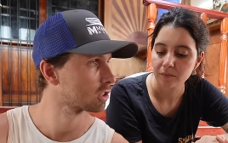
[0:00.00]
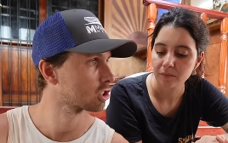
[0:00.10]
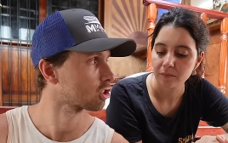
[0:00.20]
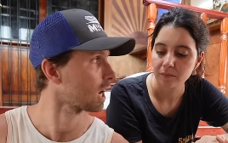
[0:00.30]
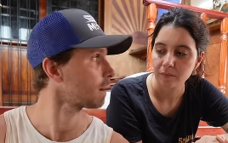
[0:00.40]

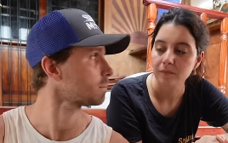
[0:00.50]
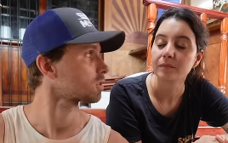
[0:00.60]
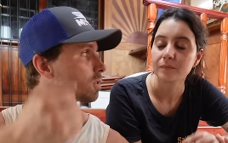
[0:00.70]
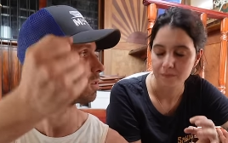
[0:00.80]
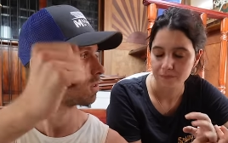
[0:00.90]

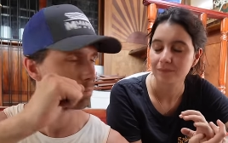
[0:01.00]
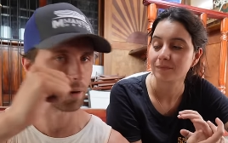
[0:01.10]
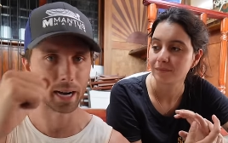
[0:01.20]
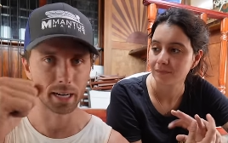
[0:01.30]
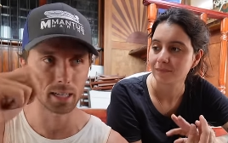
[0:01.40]
Speaker 1: straps or
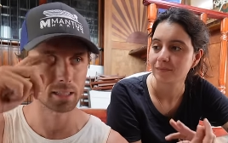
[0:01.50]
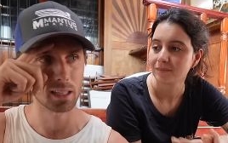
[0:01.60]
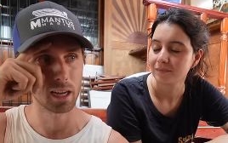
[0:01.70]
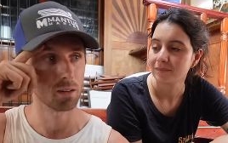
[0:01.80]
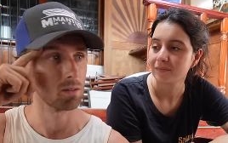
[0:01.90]
brackets
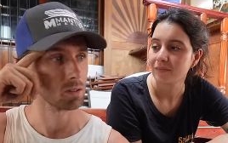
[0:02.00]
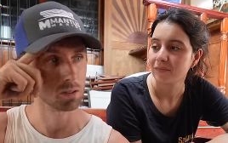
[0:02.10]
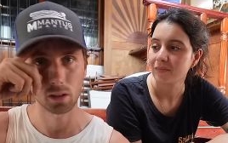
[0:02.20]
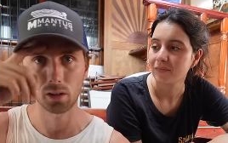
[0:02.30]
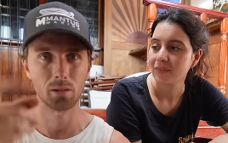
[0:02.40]
and
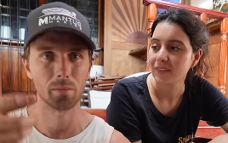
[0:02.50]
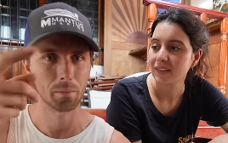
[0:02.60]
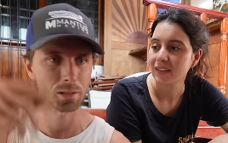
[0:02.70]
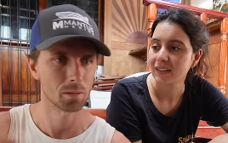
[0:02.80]
also maybe